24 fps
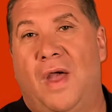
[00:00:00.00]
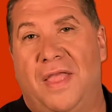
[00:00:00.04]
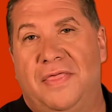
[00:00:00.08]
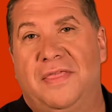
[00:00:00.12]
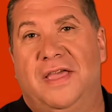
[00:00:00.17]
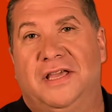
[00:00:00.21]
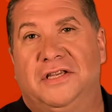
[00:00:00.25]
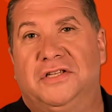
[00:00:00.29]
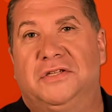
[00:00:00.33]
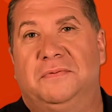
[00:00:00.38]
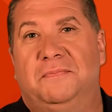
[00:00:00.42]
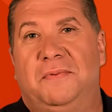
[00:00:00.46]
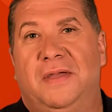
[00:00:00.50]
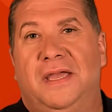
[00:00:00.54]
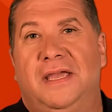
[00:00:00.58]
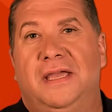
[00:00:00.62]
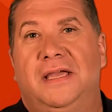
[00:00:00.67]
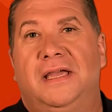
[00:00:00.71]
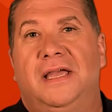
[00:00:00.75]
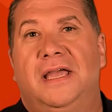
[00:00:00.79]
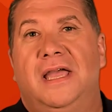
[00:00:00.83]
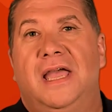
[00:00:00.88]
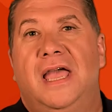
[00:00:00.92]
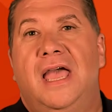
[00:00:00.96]
they speak,
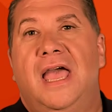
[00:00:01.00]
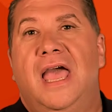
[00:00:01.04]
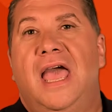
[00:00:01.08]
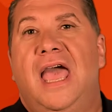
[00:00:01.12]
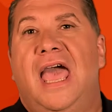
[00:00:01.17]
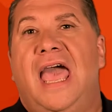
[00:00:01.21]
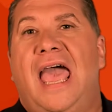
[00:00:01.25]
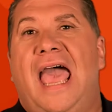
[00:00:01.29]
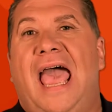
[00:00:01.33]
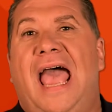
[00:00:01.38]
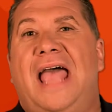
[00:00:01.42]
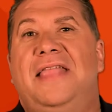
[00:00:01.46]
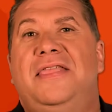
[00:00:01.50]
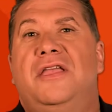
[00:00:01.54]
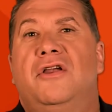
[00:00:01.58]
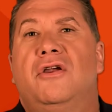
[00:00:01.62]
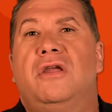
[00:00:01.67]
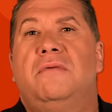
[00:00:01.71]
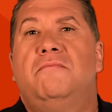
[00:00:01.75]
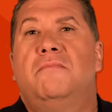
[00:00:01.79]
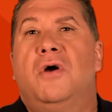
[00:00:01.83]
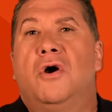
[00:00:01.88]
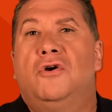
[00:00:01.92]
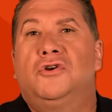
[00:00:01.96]
and they're
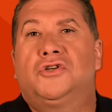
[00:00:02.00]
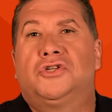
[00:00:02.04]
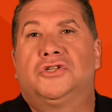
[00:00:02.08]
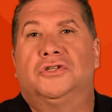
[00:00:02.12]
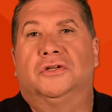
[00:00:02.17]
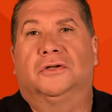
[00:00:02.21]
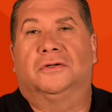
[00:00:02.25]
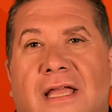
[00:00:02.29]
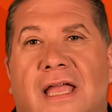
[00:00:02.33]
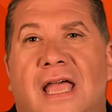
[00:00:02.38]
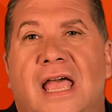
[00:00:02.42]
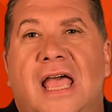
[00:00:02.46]
emotional.